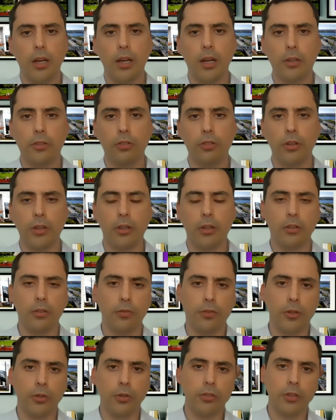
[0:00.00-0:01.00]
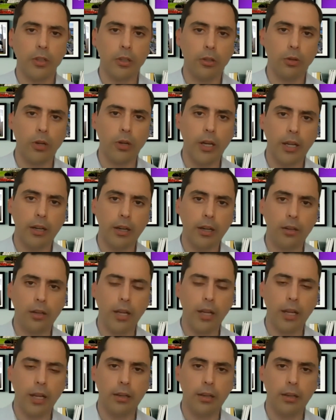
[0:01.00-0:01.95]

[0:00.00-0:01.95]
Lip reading: so that folks can go ahead and